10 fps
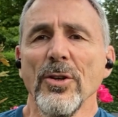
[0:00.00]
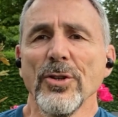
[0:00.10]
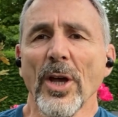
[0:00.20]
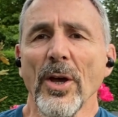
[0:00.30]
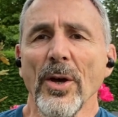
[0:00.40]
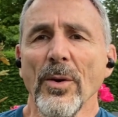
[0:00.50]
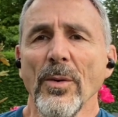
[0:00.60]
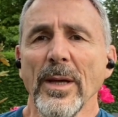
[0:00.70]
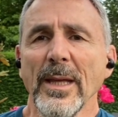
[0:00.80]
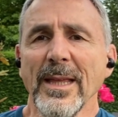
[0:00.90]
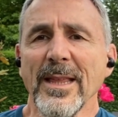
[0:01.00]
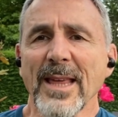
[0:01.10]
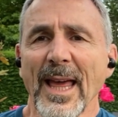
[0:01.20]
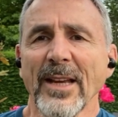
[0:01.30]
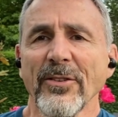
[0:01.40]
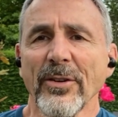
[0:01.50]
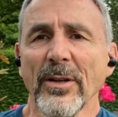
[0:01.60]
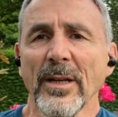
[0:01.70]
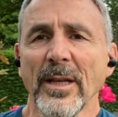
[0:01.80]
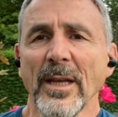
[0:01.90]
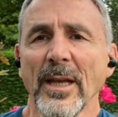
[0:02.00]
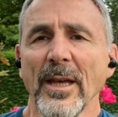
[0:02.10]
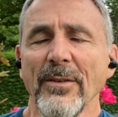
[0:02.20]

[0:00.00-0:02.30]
Joe is actually